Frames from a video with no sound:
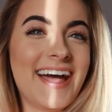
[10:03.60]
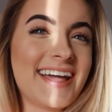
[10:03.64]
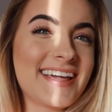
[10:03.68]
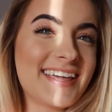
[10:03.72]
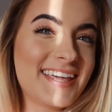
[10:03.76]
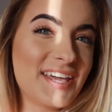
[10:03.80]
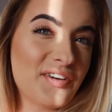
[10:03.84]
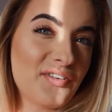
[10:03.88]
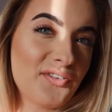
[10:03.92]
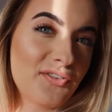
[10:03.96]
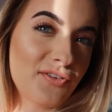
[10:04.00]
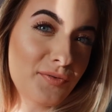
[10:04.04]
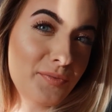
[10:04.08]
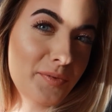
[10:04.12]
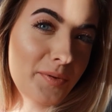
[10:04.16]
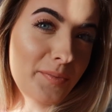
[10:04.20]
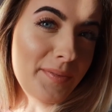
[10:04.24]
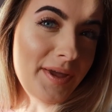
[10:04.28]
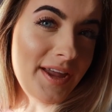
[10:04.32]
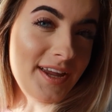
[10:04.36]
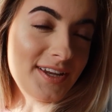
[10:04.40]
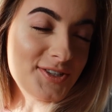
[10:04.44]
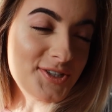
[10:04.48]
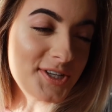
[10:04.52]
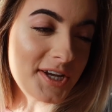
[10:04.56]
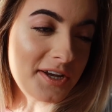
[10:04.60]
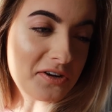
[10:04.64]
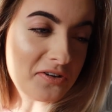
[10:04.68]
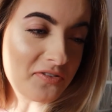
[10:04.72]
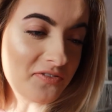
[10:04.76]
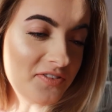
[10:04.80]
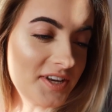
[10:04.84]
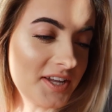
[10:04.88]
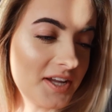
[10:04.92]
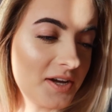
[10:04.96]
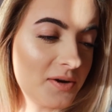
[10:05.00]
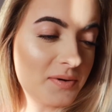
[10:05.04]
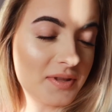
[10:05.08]
I can't film a main channel
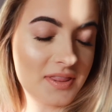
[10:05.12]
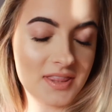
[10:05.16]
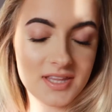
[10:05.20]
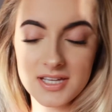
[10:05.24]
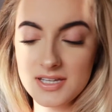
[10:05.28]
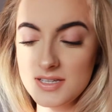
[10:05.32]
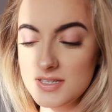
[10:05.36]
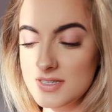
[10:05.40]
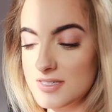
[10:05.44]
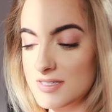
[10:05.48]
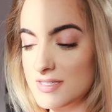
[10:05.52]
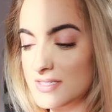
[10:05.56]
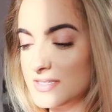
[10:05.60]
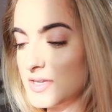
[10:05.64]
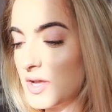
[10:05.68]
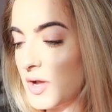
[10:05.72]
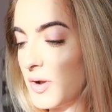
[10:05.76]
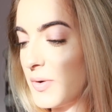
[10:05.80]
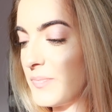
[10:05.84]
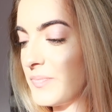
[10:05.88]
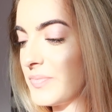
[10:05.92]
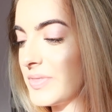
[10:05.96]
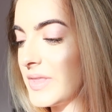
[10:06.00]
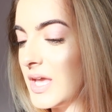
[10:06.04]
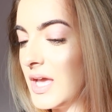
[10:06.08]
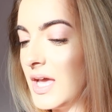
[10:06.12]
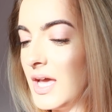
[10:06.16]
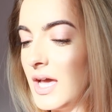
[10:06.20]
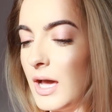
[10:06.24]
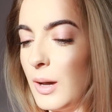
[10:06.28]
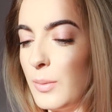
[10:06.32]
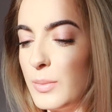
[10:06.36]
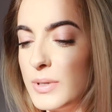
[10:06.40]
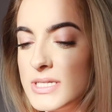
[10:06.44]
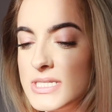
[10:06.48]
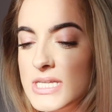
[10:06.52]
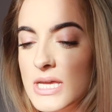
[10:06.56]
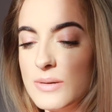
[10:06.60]
video with this. So I'm
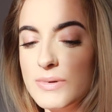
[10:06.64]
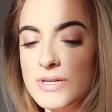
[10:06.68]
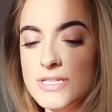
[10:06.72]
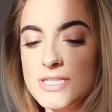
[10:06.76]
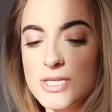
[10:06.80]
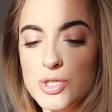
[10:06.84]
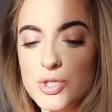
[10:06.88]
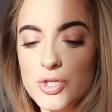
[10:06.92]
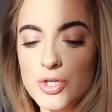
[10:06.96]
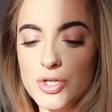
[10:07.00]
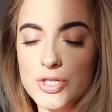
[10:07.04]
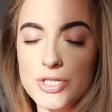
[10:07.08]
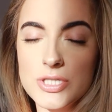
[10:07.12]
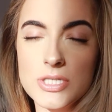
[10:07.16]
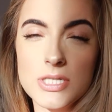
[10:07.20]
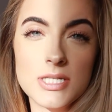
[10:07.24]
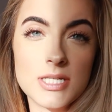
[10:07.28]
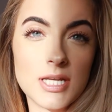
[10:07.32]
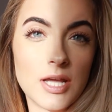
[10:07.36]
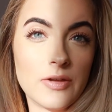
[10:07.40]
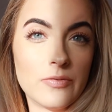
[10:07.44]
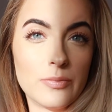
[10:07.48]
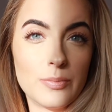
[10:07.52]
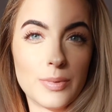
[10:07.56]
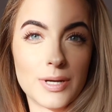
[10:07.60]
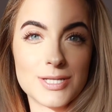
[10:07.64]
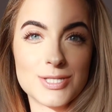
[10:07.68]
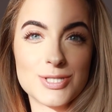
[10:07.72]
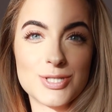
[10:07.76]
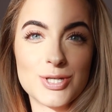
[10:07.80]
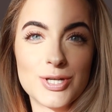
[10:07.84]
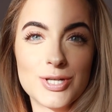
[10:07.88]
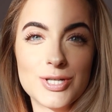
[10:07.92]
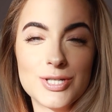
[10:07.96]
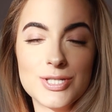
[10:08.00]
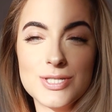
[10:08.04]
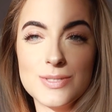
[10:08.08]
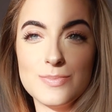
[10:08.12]
gonna take my sisters to Dave &
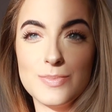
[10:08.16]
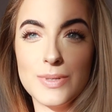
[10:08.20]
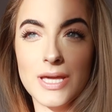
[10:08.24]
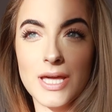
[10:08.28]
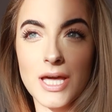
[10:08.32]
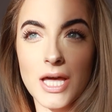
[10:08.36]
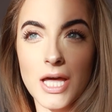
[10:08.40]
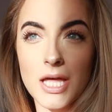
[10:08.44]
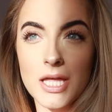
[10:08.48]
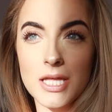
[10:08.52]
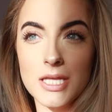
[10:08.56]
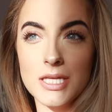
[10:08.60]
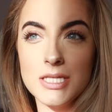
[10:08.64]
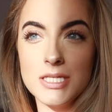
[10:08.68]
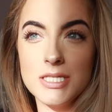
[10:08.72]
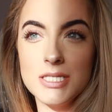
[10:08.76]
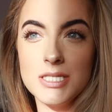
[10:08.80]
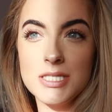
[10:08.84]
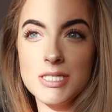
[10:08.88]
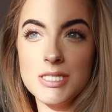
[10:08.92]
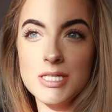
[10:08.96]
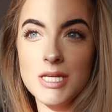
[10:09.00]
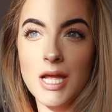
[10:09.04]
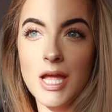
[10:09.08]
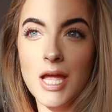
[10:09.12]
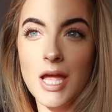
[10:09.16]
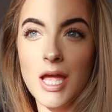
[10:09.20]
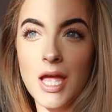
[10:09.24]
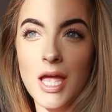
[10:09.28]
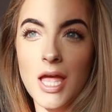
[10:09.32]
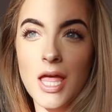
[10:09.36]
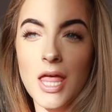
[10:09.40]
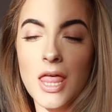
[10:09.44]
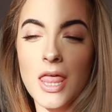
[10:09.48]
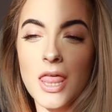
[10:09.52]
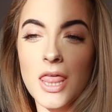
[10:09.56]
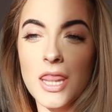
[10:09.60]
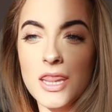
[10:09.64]
Buster's because
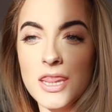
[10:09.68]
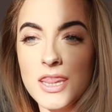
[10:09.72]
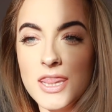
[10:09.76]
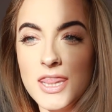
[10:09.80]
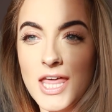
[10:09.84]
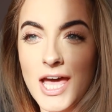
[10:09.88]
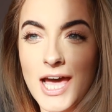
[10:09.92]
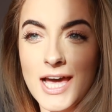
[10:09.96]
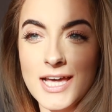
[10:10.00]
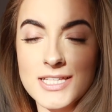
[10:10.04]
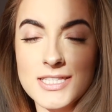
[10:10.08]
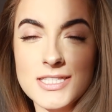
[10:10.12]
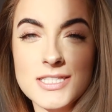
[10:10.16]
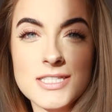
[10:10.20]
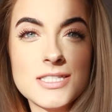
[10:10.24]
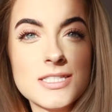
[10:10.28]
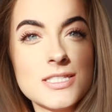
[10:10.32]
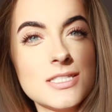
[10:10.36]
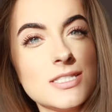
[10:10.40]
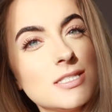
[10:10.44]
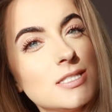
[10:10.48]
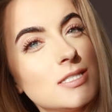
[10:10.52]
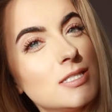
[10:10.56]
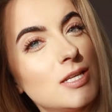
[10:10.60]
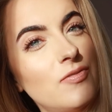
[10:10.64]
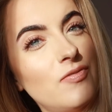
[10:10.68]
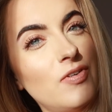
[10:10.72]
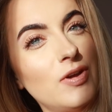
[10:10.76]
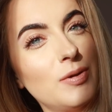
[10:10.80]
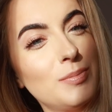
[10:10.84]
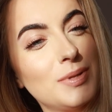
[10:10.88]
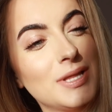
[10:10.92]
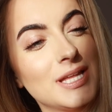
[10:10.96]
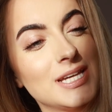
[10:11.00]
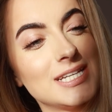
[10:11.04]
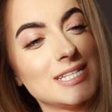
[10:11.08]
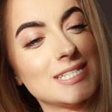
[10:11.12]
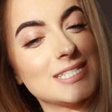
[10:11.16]
that's a fun
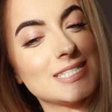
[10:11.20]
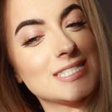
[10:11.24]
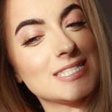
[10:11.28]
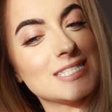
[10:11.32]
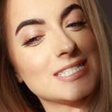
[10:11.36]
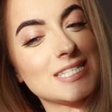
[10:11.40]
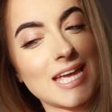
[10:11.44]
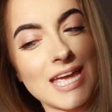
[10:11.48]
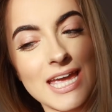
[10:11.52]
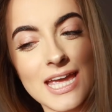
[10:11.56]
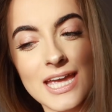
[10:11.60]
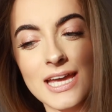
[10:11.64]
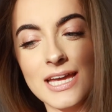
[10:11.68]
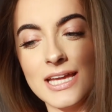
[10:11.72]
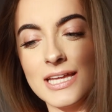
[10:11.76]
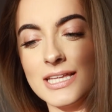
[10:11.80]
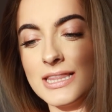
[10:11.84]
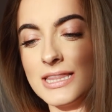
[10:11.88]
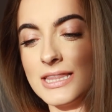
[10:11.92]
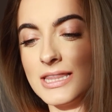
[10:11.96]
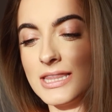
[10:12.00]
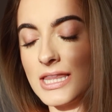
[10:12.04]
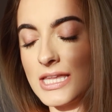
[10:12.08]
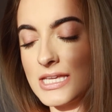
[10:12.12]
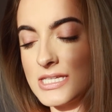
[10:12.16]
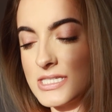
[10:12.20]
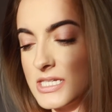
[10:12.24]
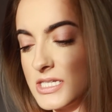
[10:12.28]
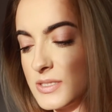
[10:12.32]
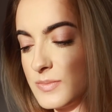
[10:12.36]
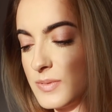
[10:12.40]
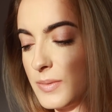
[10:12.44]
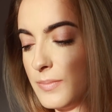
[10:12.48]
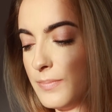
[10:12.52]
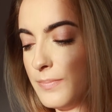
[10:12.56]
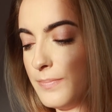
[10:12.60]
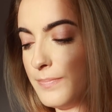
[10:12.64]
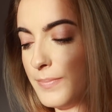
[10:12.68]
place. And Lizzie's
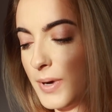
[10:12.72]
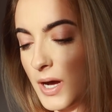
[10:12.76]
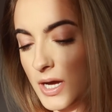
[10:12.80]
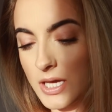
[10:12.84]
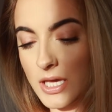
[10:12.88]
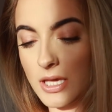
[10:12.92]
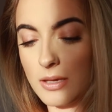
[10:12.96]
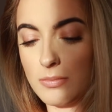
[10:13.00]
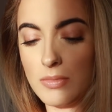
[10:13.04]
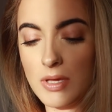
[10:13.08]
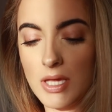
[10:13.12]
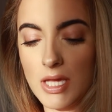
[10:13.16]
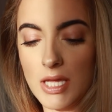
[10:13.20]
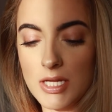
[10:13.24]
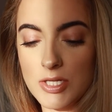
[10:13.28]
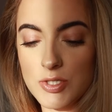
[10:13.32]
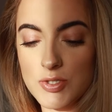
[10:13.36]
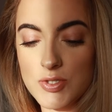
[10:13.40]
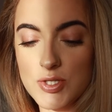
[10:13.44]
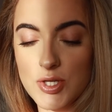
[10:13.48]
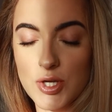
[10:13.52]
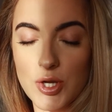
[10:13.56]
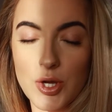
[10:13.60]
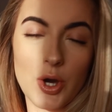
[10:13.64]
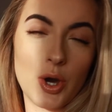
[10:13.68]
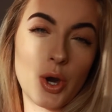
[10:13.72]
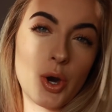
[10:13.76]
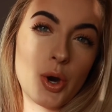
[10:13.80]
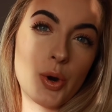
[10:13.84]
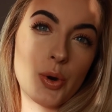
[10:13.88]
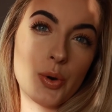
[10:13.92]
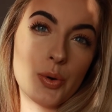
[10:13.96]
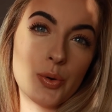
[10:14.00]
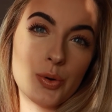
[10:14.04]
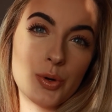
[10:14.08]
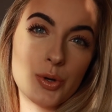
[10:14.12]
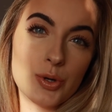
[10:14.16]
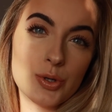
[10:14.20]
been bugging me to
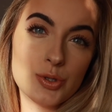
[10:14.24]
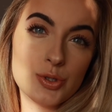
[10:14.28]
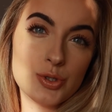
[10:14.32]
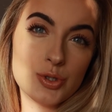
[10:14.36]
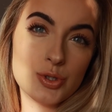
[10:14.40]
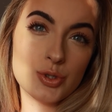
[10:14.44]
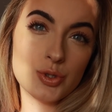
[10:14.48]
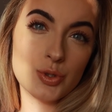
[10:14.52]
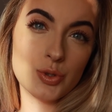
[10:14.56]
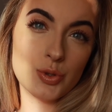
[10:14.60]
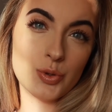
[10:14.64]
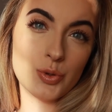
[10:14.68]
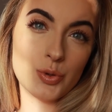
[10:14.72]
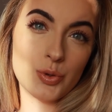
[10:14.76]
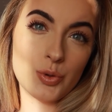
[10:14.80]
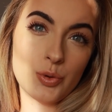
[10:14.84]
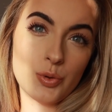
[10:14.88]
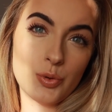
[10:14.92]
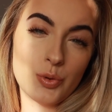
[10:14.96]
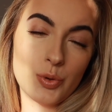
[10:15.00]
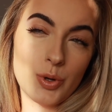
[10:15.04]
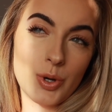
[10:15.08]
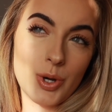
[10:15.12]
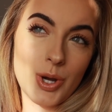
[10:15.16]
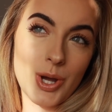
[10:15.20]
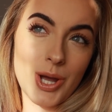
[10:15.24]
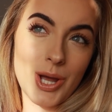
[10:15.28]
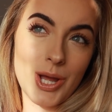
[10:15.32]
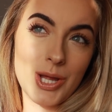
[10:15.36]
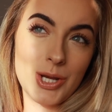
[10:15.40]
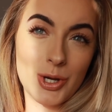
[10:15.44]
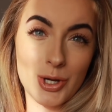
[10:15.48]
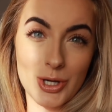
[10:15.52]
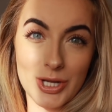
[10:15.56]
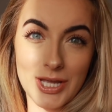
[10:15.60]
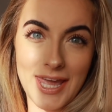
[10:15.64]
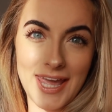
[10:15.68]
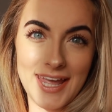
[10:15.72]
go to an
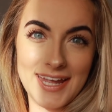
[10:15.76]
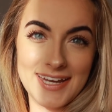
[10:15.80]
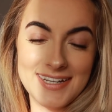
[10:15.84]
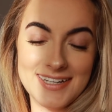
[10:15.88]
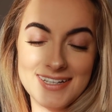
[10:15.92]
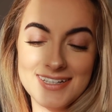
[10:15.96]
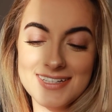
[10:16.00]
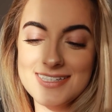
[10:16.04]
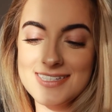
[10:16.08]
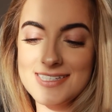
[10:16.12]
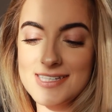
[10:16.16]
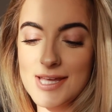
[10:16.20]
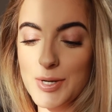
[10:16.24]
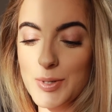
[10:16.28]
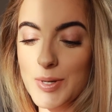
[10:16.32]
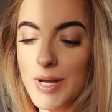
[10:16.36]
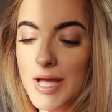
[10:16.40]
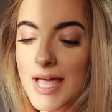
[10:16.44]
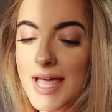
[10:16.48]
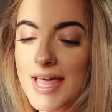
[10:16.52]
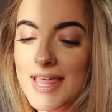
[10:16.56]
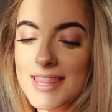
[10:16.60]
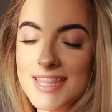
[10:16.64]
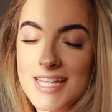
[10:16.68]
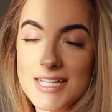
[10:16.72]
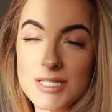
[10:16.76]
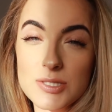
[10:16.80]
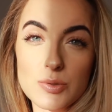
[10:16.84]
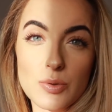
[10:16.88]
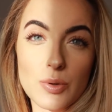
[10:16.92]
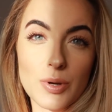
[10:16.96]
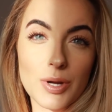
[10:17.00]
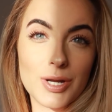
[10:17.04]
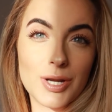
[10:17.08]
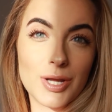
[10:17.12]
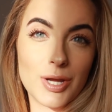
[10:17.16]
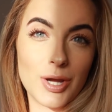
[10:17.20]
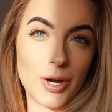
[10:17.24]
arcade. So that's where
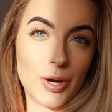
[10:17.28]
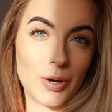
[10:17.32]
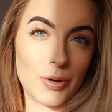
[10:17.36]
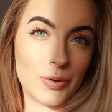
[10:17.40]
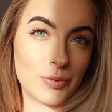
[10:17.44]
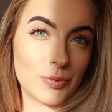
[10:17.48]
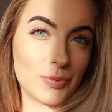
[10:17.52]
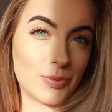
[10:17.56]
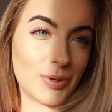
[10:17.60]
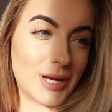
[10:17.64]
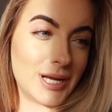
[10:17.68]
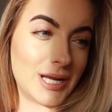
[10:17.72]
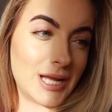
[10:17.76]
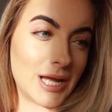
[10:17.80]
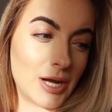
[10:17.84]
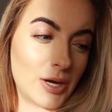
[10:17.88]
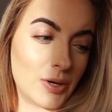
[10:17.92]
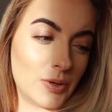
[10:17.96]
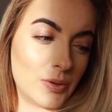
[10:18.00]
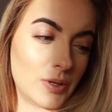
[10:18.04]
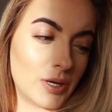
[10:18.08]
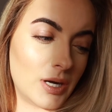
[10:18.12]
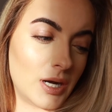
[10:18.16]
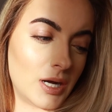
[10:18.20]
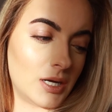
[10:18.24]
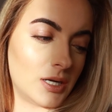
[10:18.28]
we're gonna go right now.